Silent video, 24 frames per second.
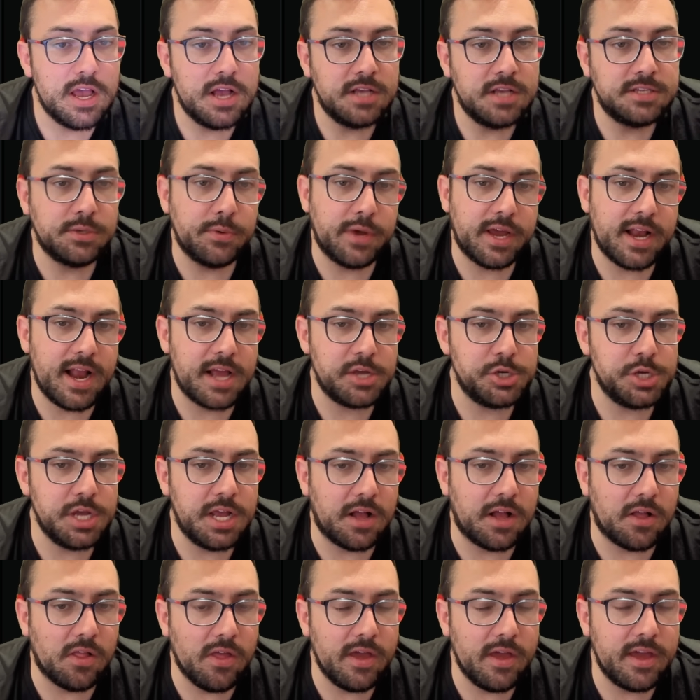So we can actually
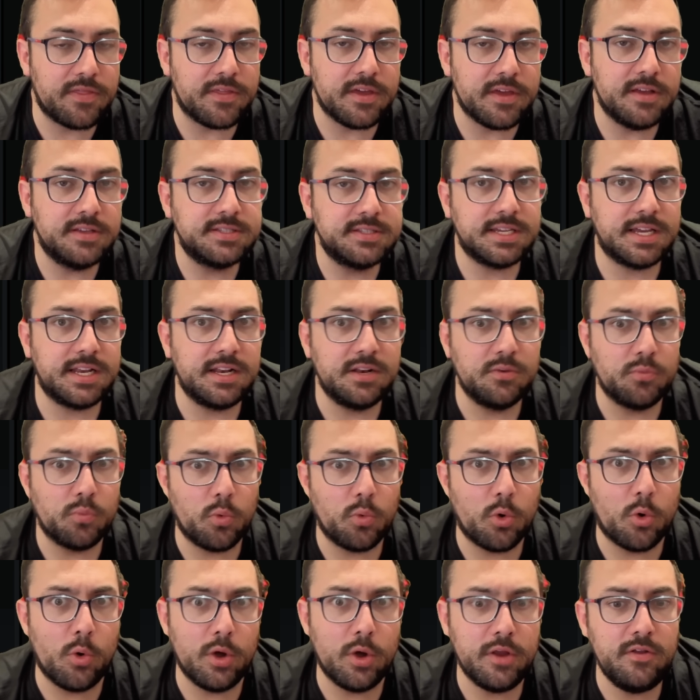click this and
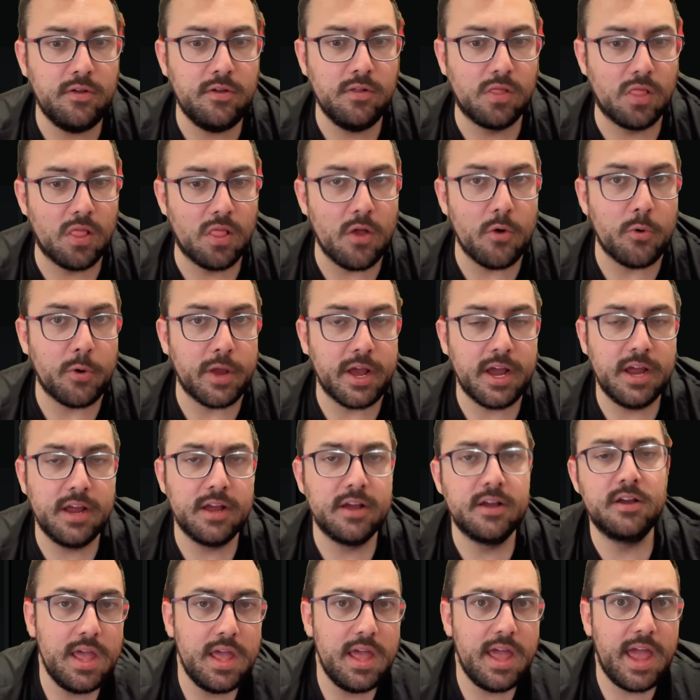we're going to load it.